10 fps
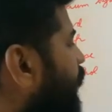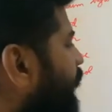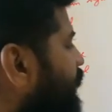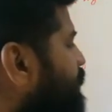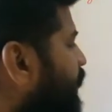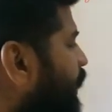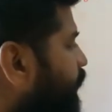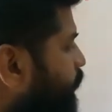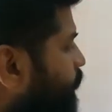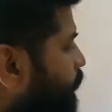
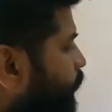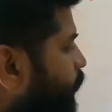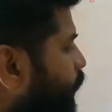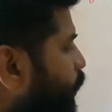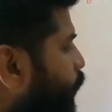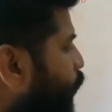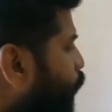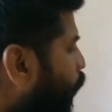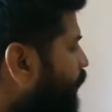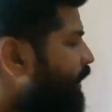understand
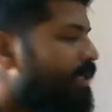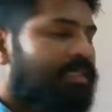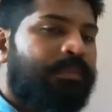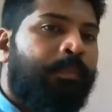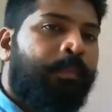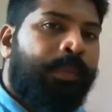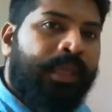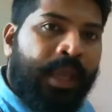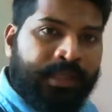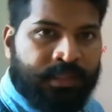what is
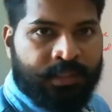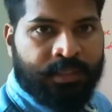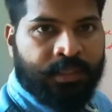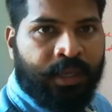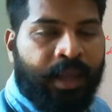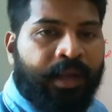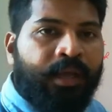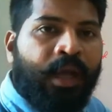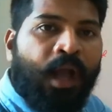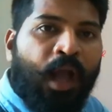pH and
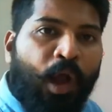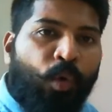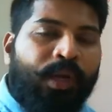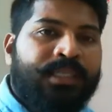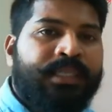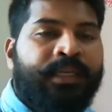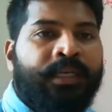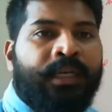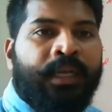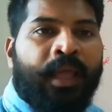how does
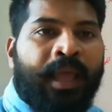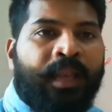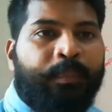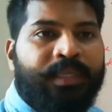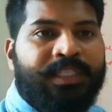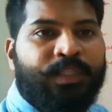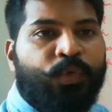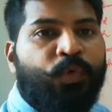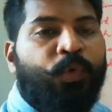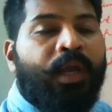it help us
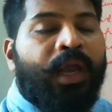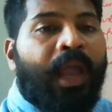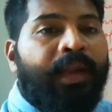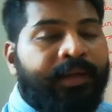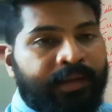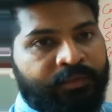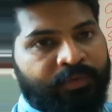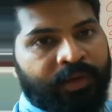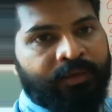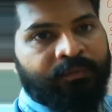to
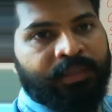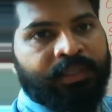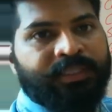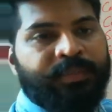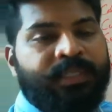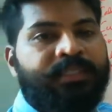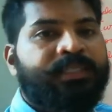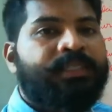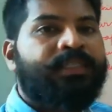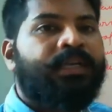identify whether a substance
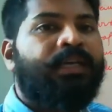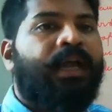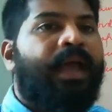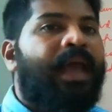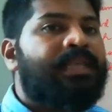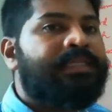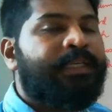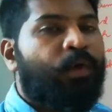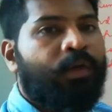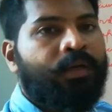is a
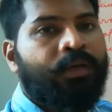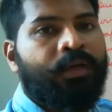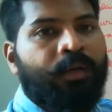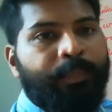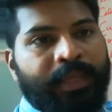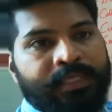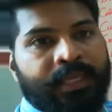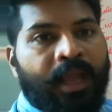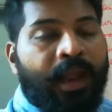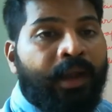acid or a
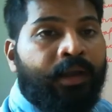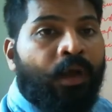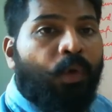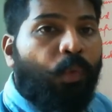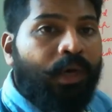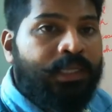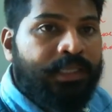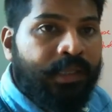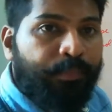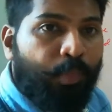base, and what is
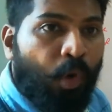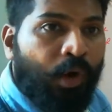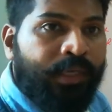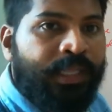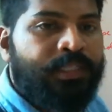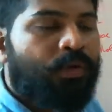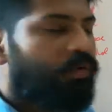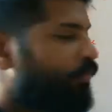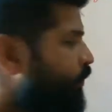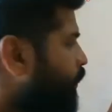the importance
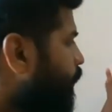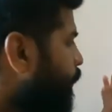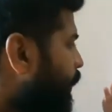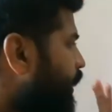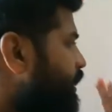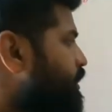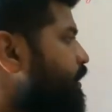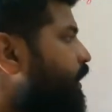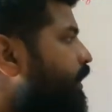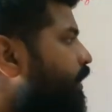of
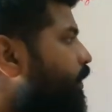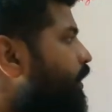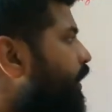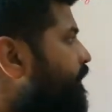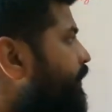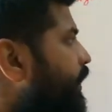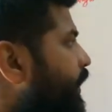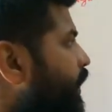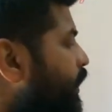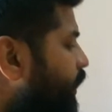pH in our
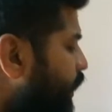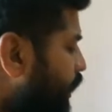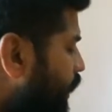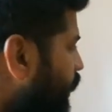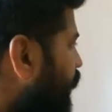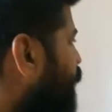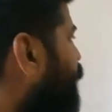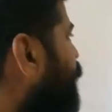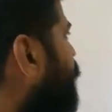everyday life.